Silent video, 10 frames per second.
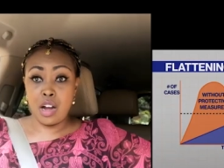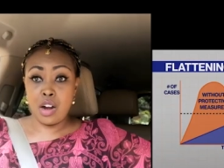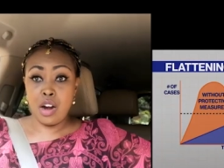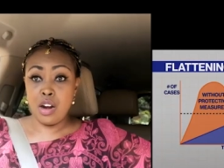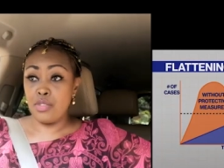our
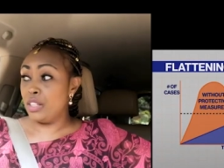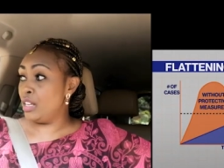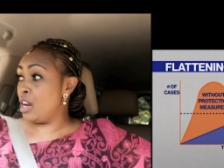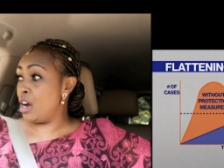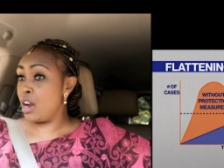curve and
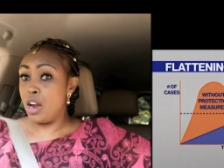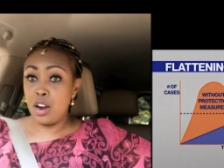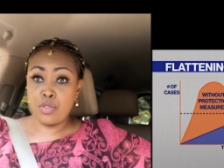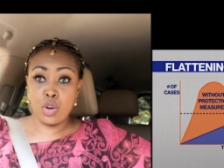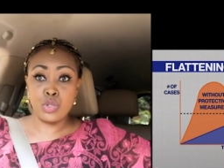then our
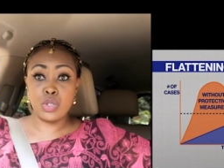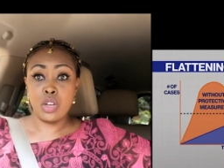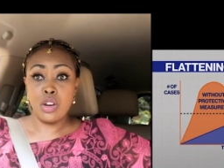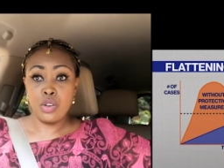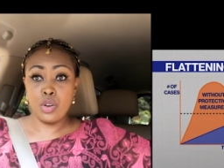curve goes,
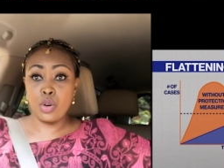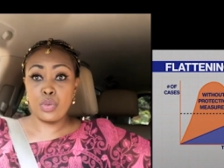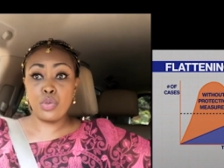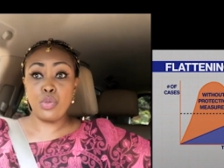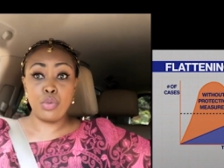you know,
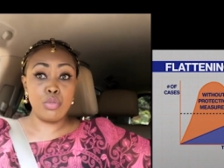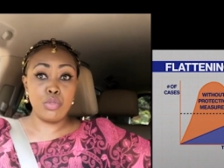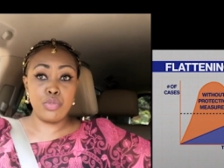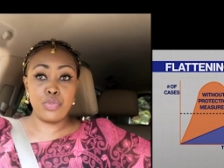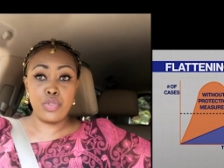through the
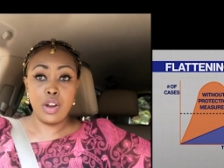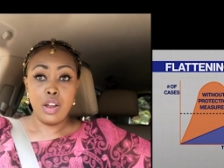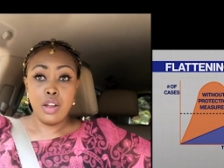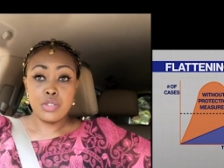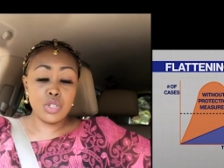roof.
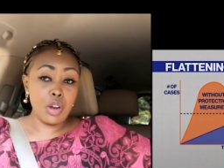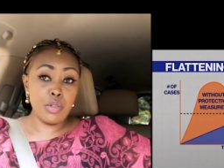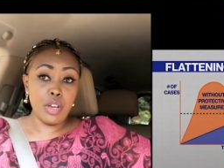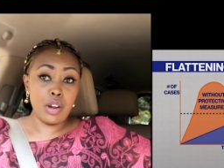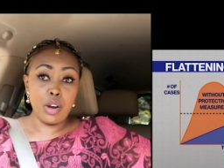
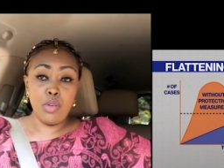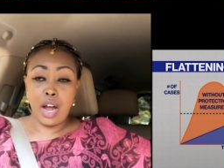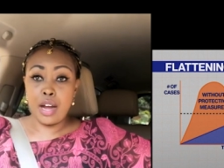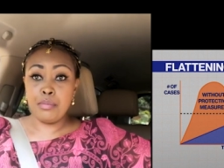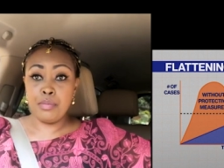So, you know,
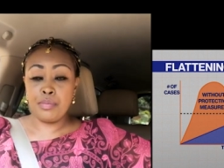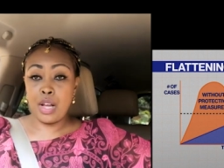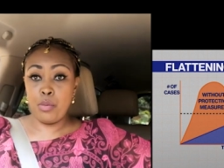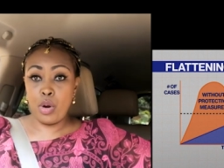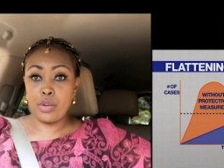I'm
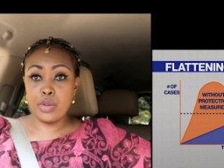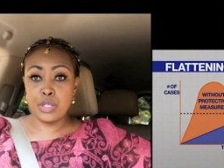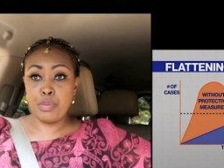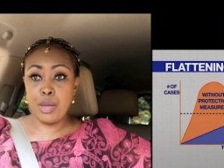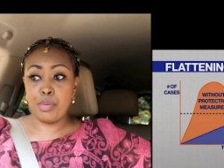I'm one of
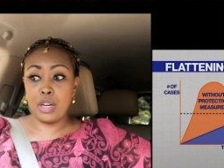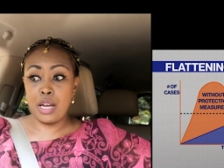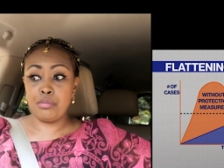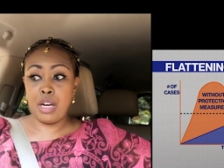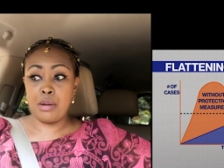those people.
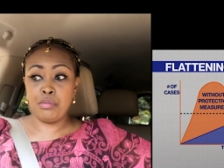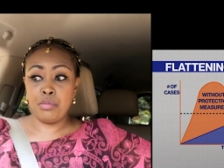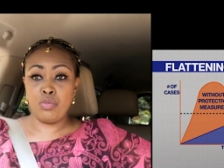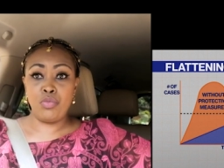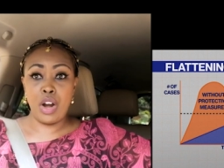I'm
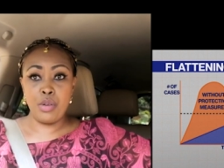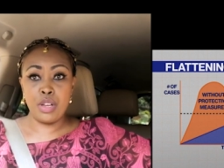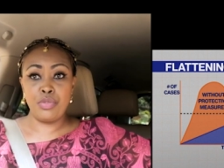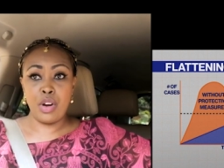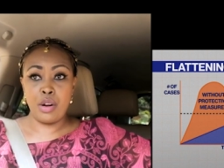I'm
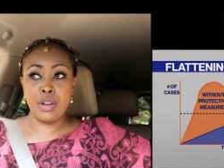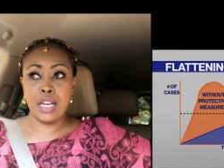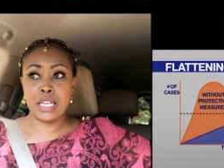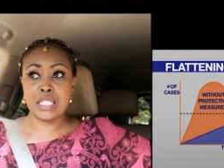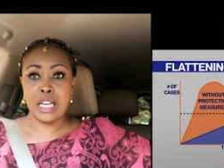very,
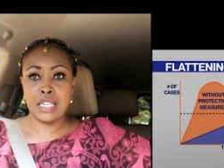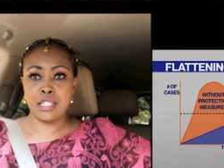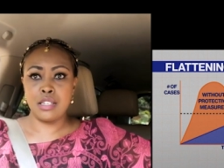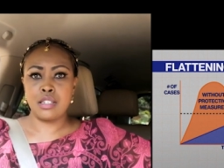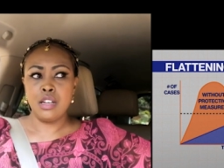very
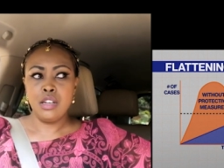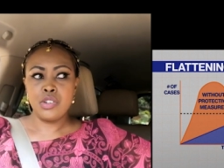excited